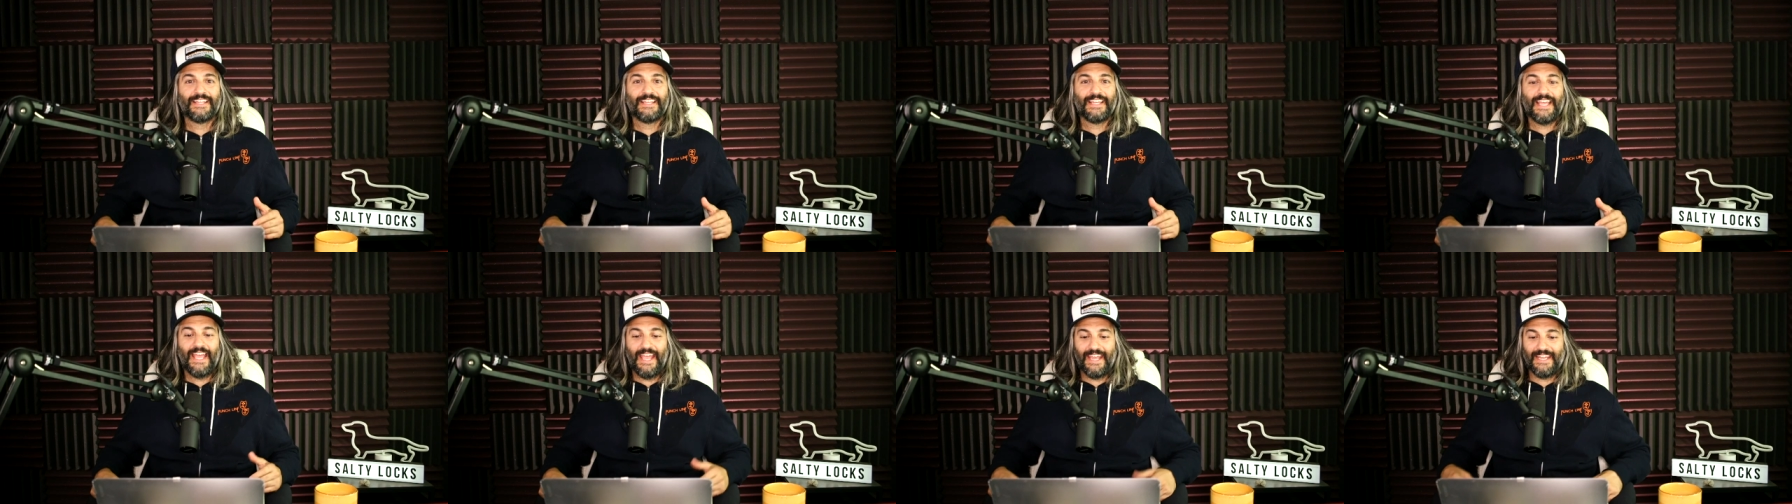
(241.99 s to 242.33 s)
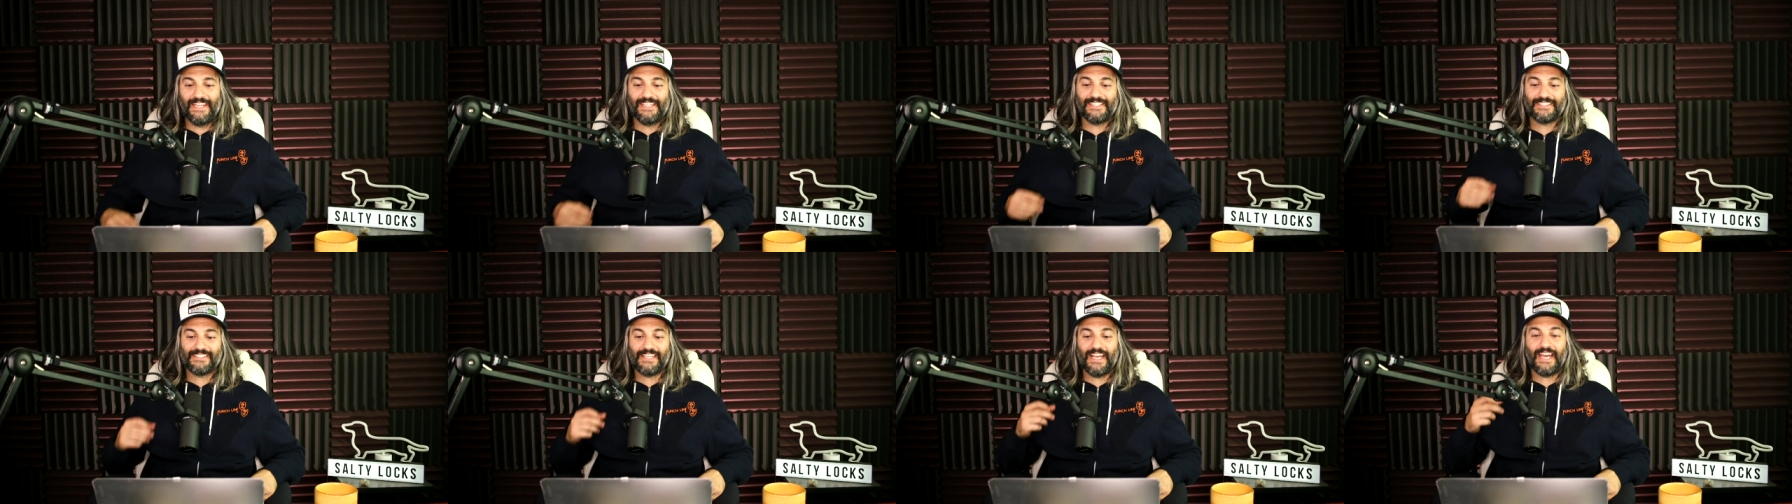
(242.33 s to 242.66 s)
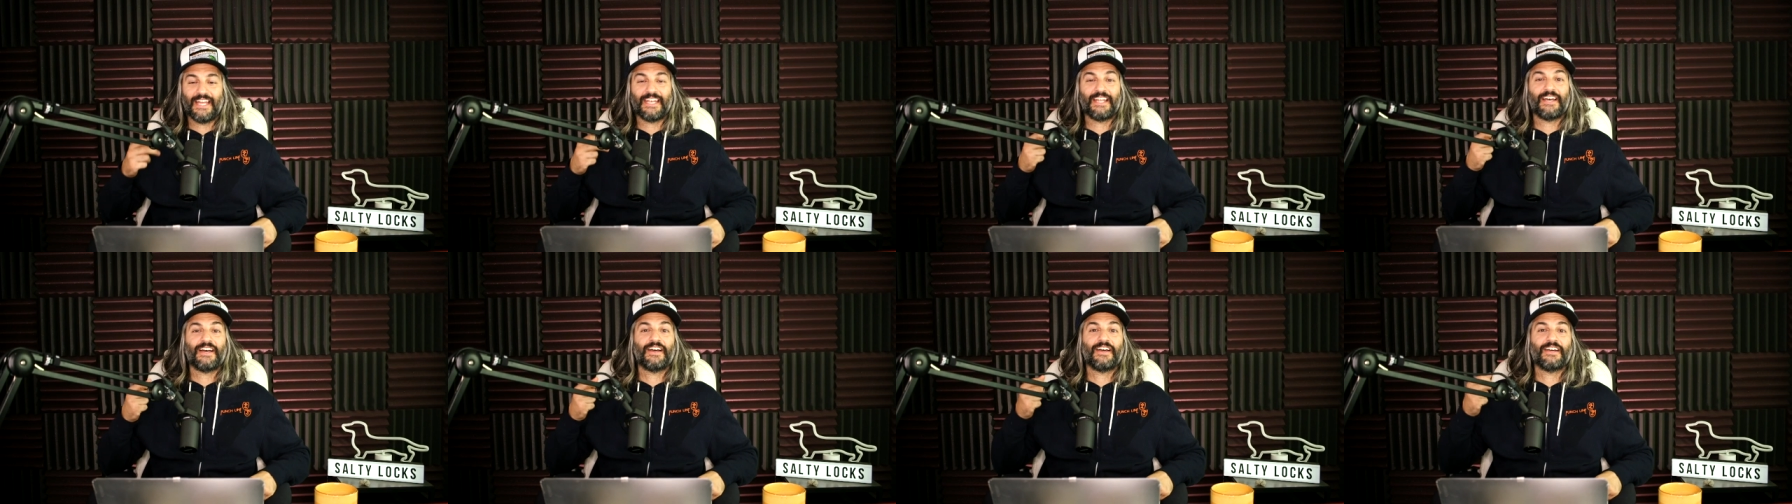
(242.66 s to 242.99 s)
And he's
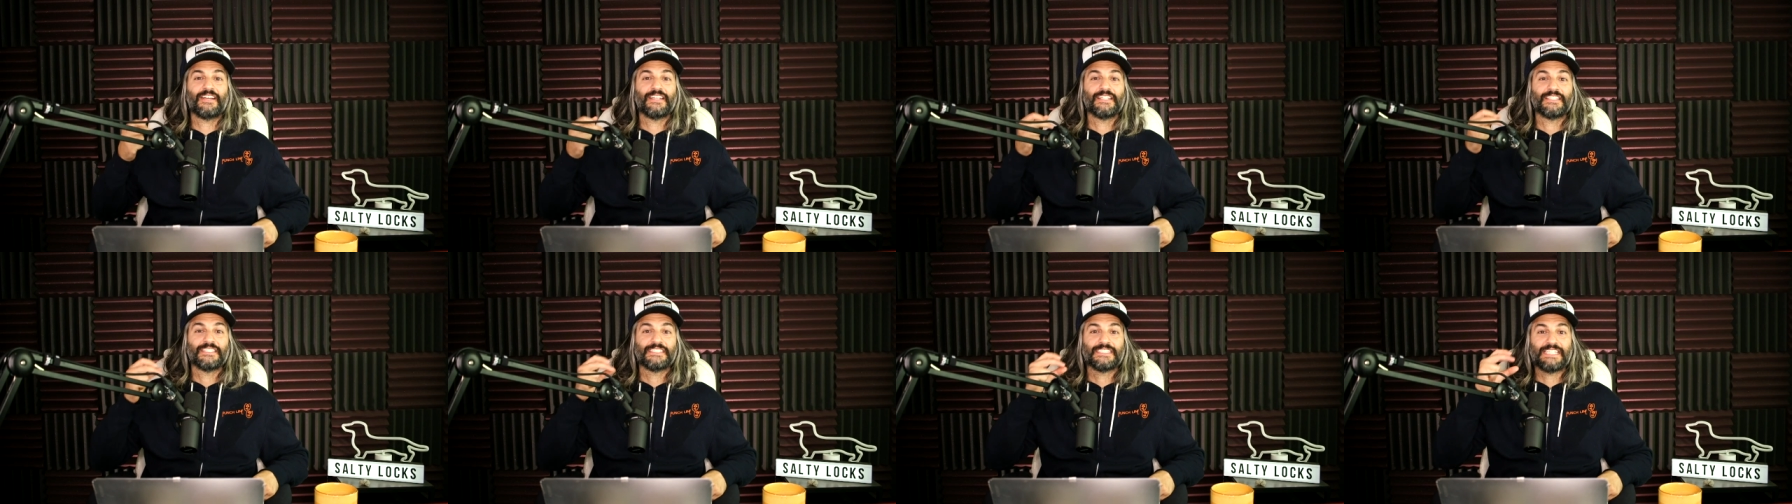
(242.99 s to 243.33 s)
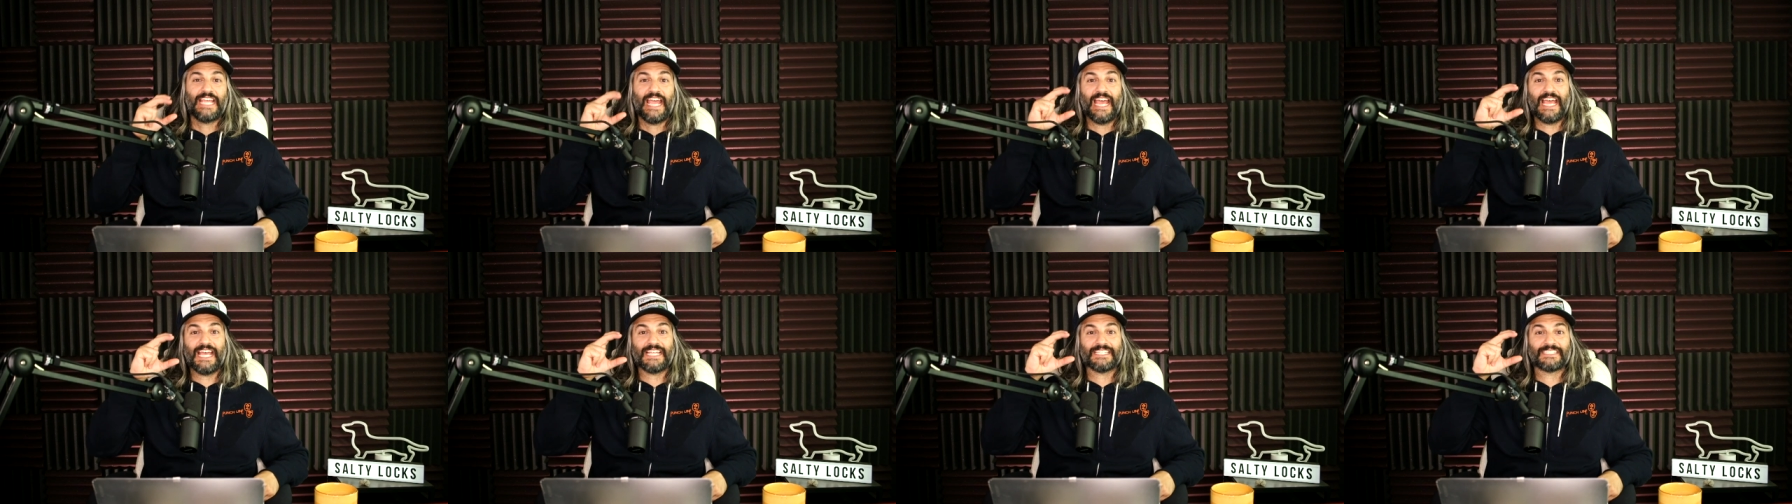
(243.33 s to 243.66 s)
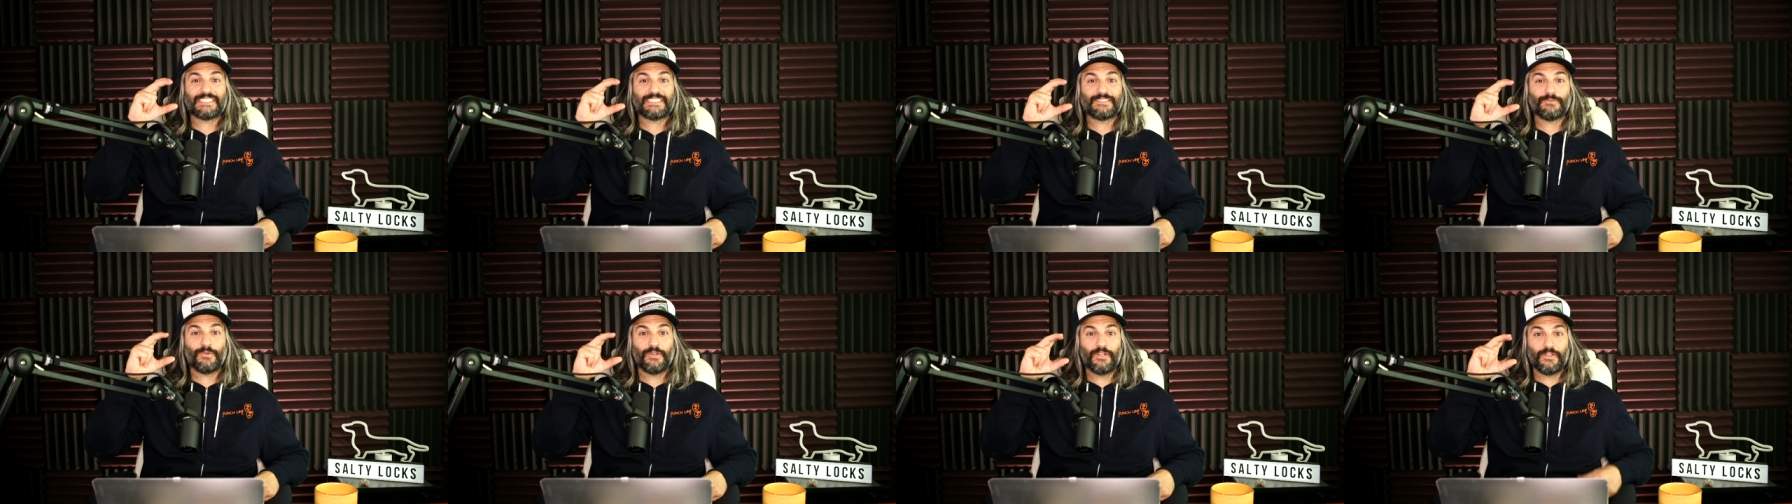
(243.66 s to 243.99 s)
got a
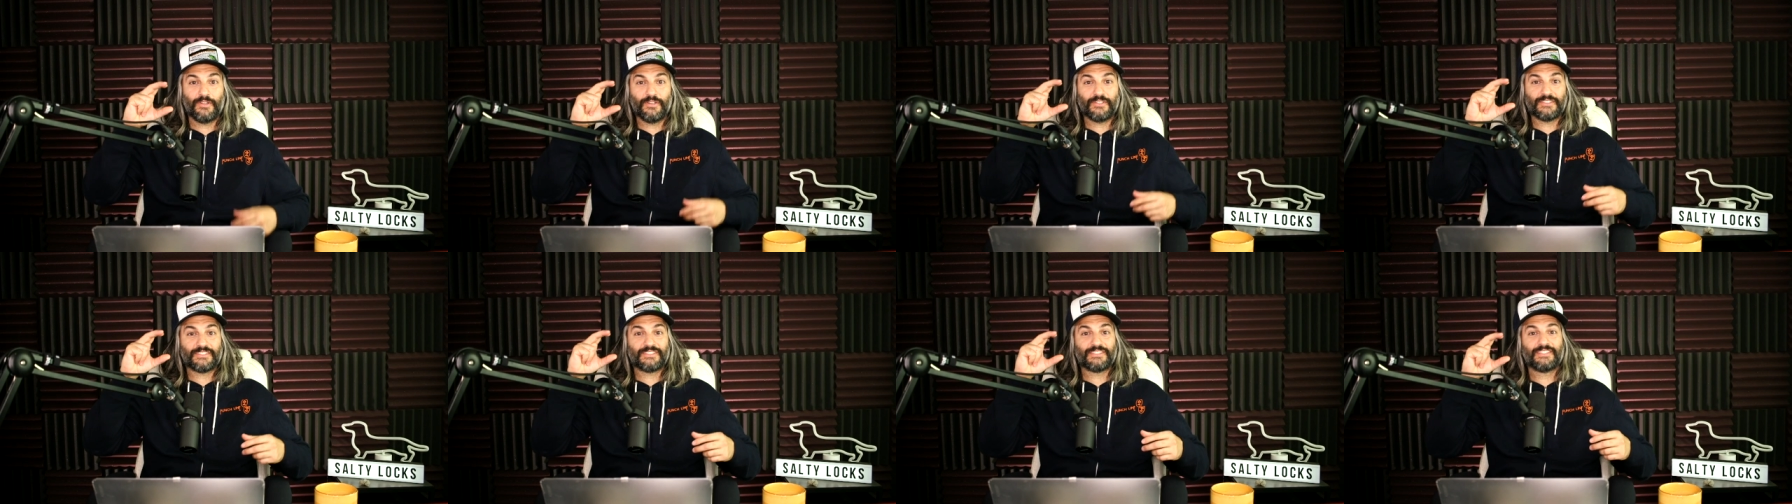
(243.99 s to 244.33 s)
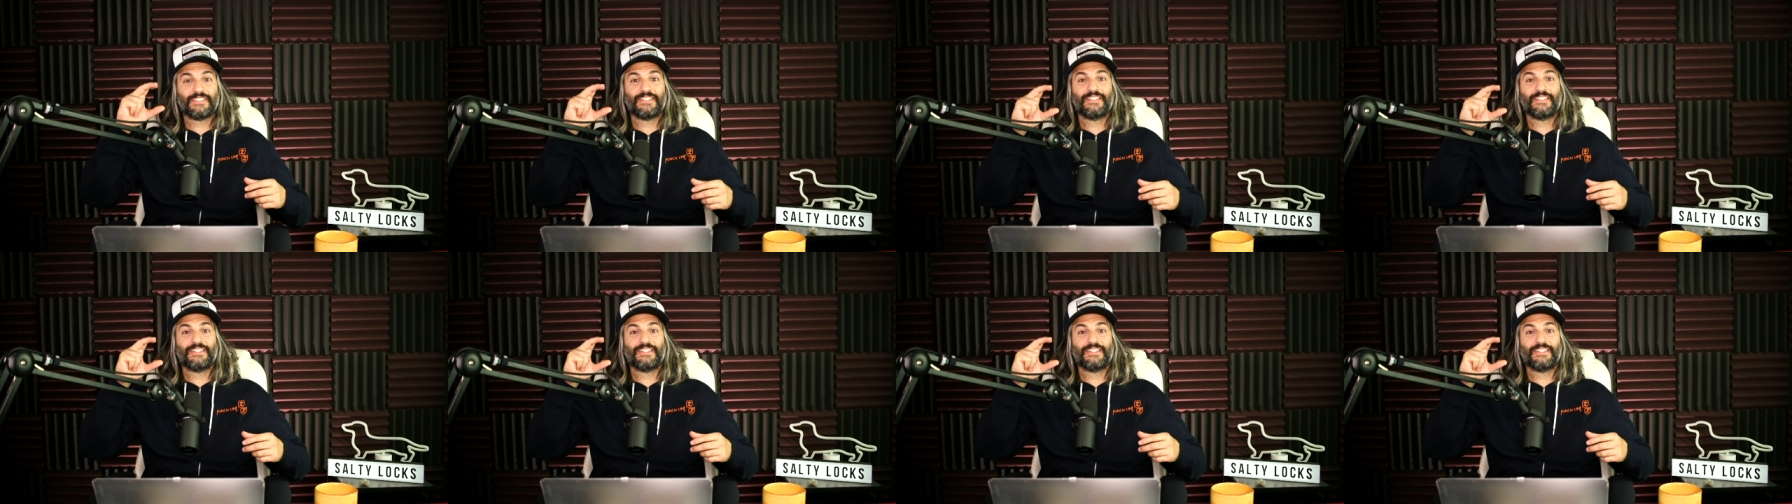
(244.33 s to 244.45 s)
test, one of those